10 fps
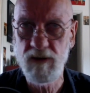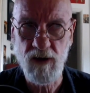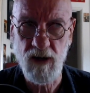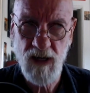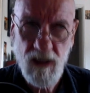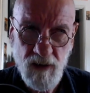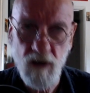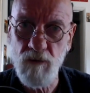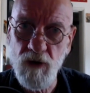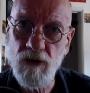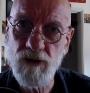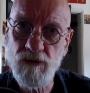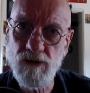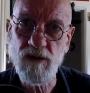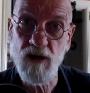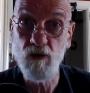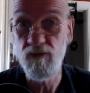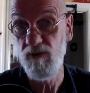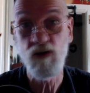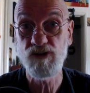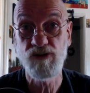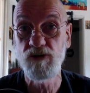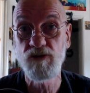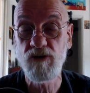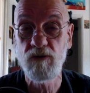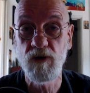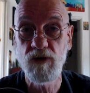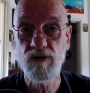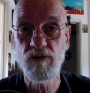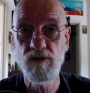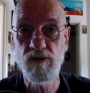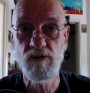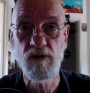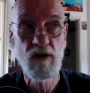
I can hear the commercials, and they're all Fox News commercials, and